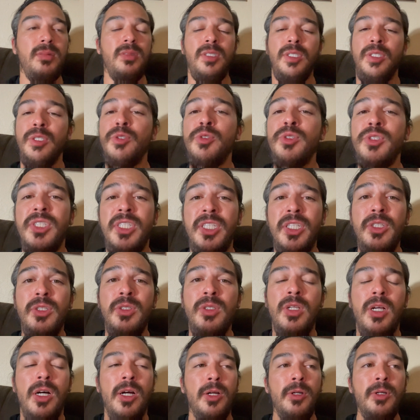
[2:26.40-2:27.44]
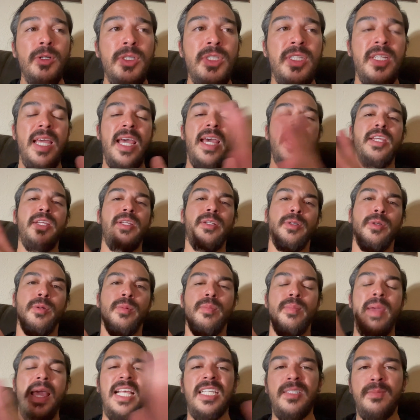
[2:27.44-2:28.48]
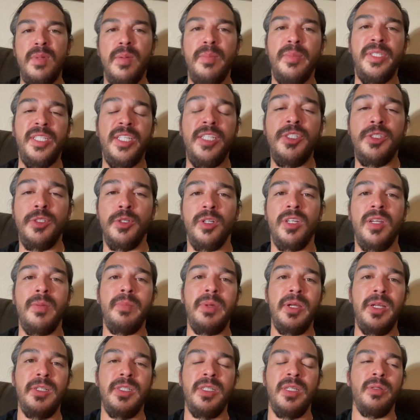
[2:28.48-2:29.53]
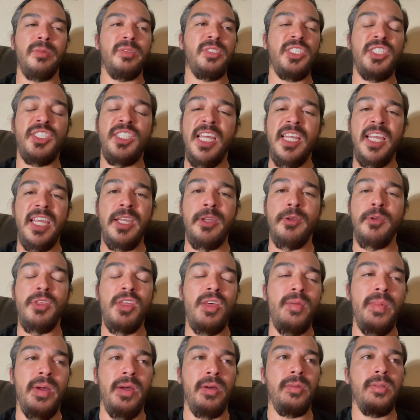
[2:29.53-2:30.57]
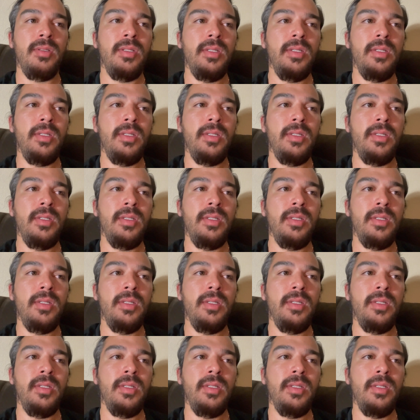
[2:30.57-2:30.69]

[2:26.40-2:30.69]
you still aren't at your maximum potential compared to just taking your thumb out.